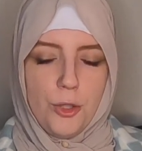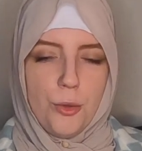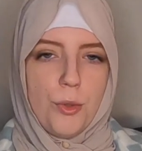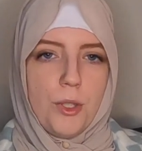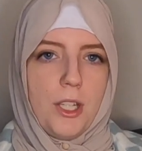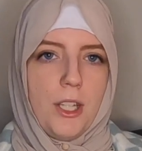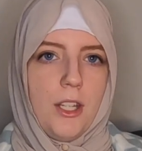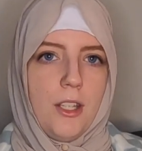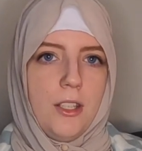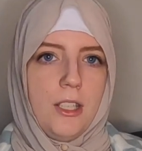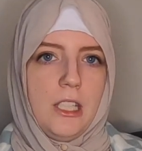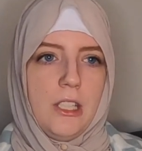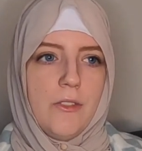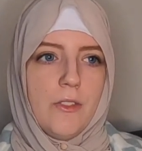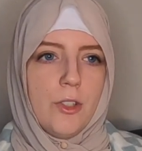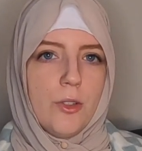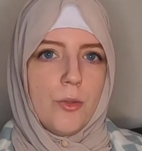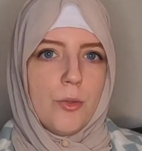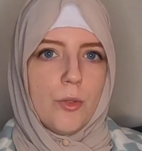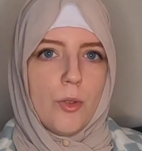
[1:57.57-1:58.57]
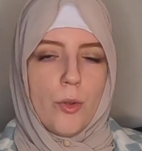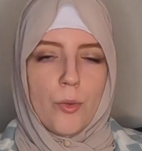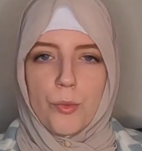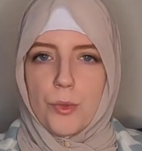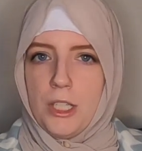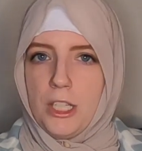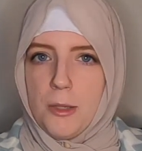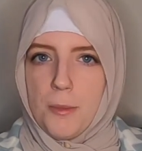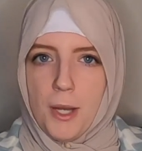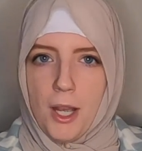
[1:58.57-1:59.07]
You can even
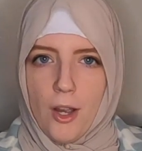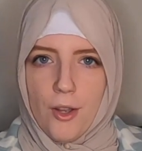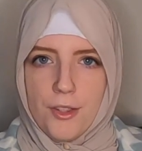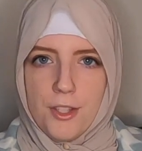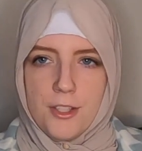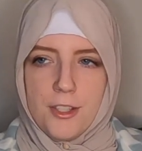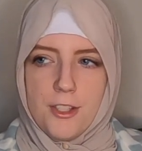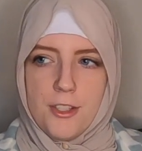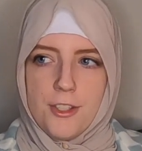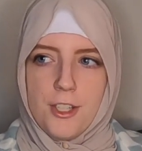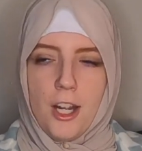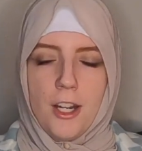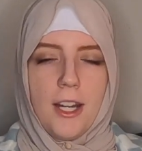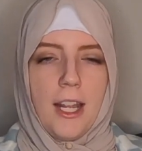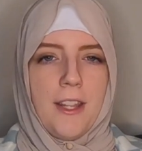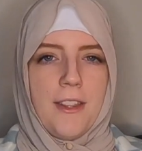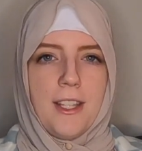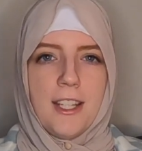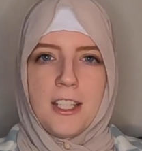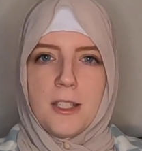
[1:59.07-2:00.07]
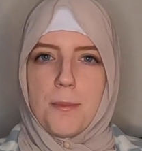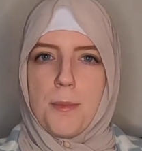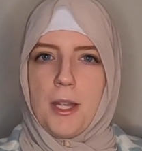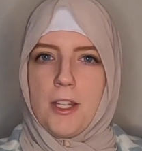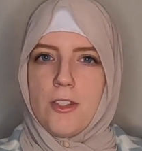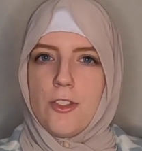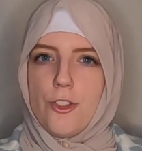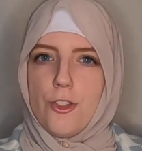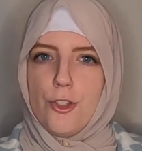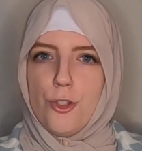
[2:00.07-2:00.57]
read about how this is done. I think it's
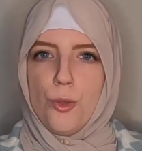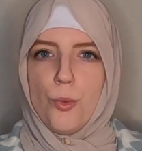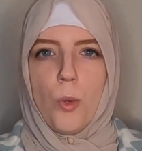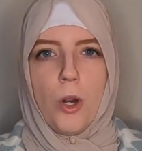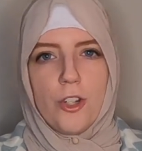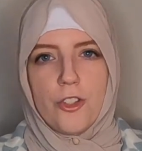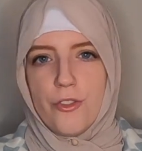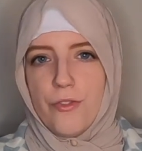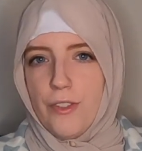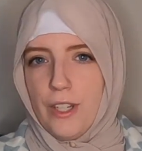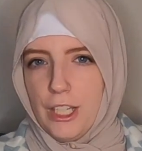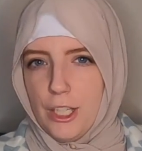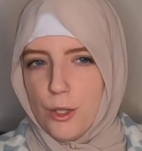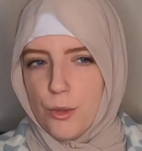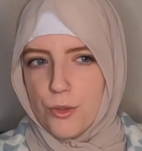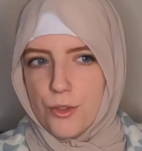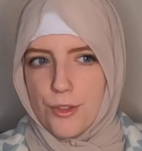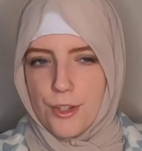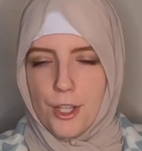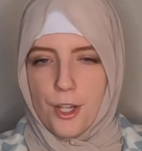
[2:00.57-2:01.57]
best to watch videos